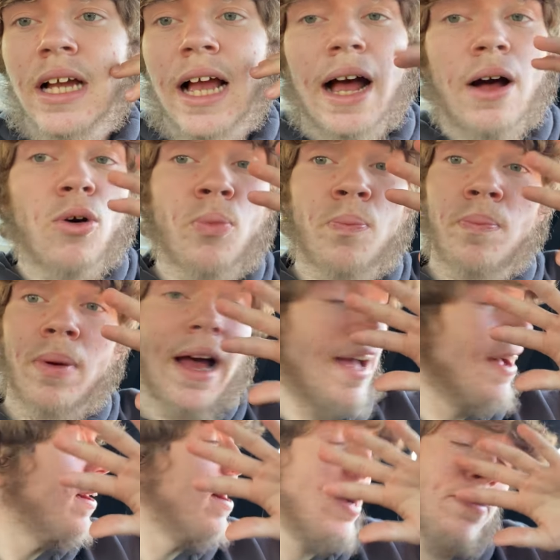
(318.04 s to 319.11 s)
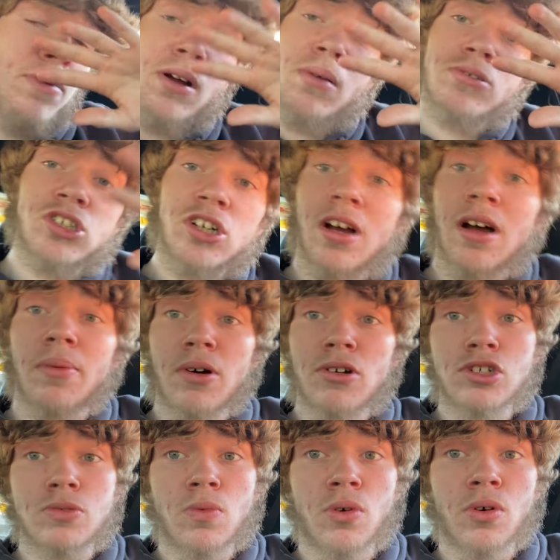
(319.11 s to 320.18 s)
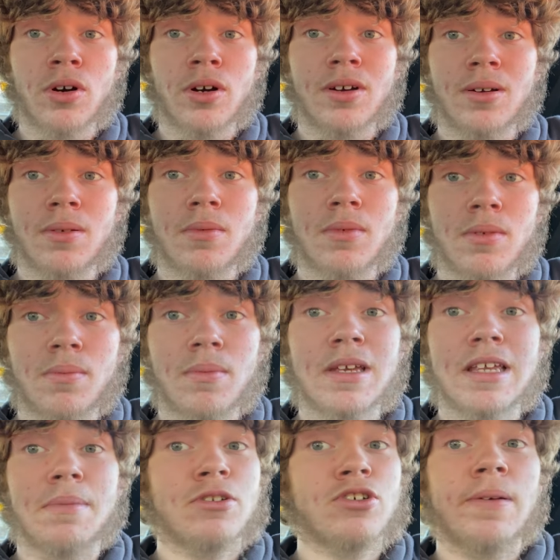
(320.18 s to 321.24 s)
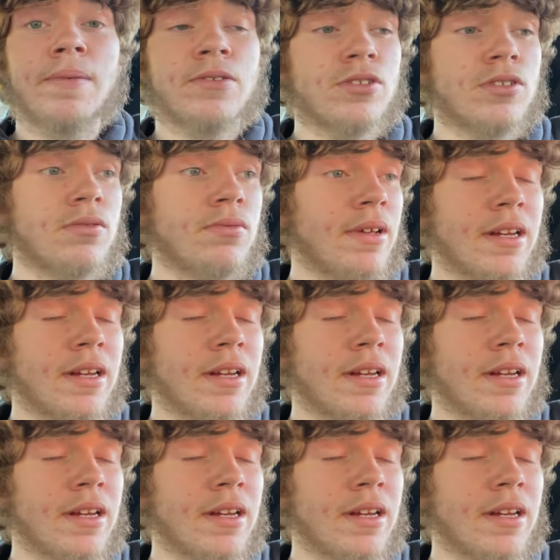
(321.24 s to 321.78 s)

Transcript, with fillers: I'll I I promise you I'll post more because I'll be driving here soon.